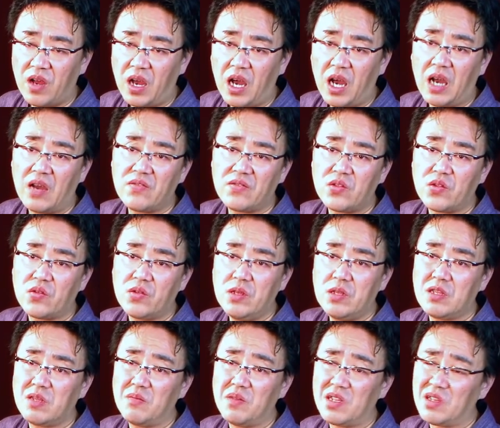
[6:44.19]
half
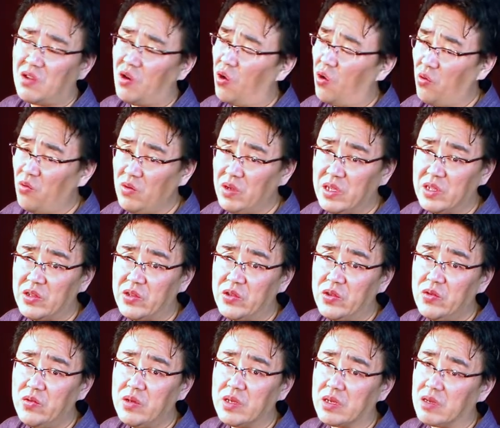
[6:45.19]
treatment, only
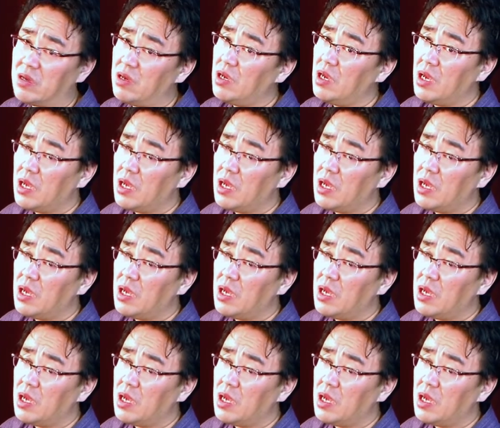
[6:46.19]
doing